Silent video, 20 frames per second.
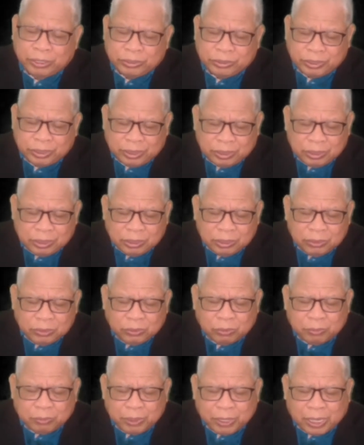
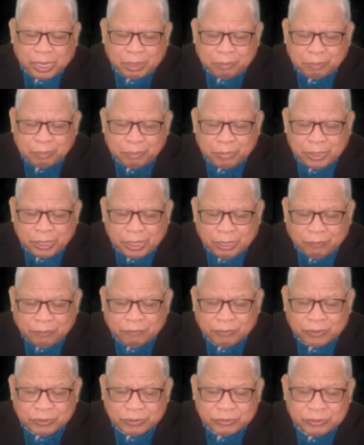Qurayshi to become
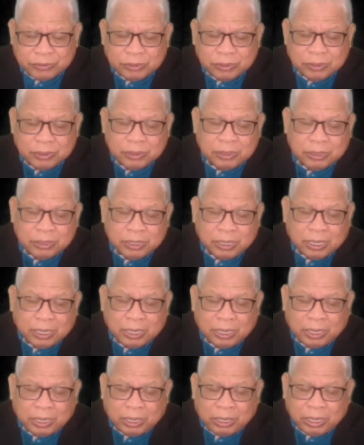believers,
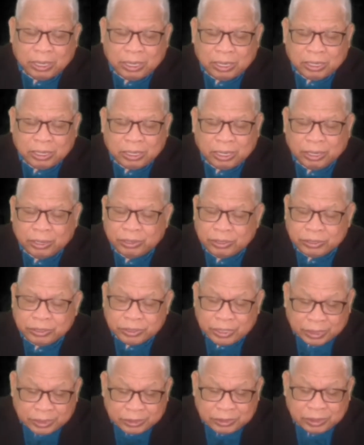
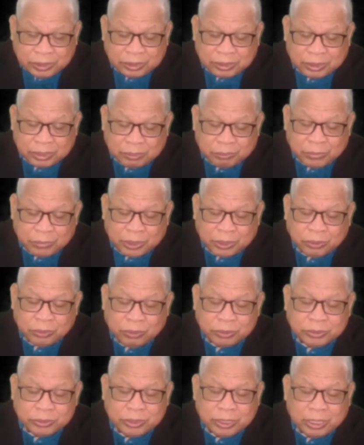they rejected
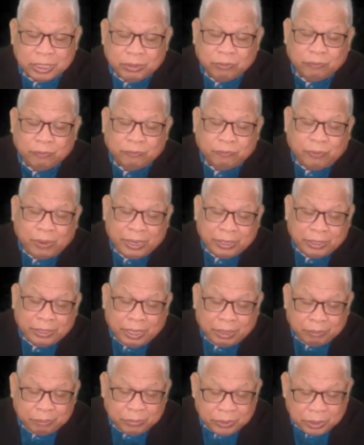him, and God said, you
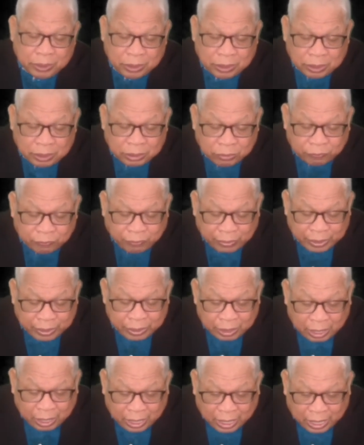find
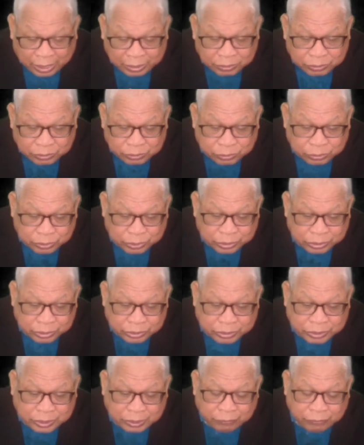it hard
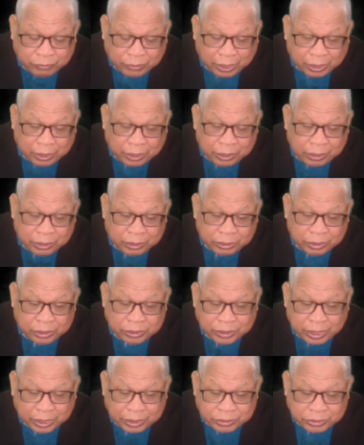to receive their
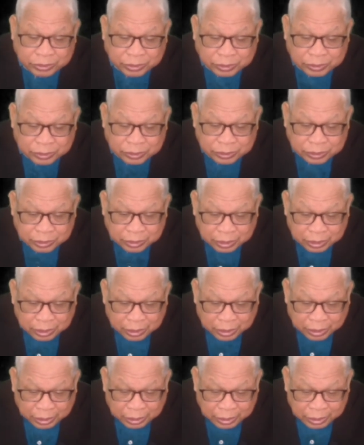rejection,
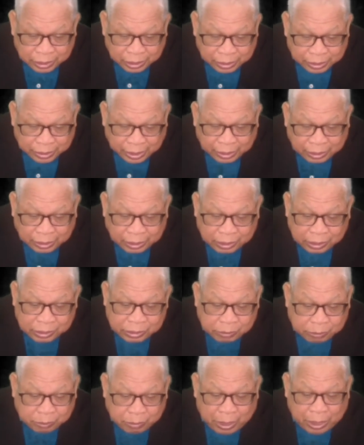
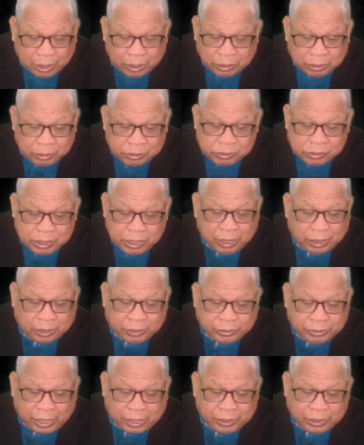then
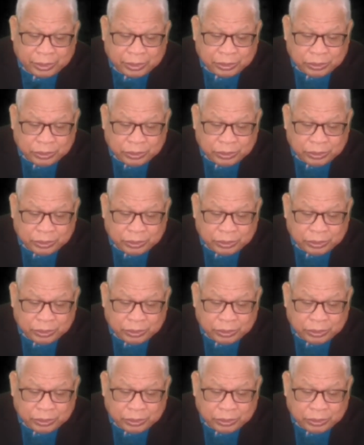seek a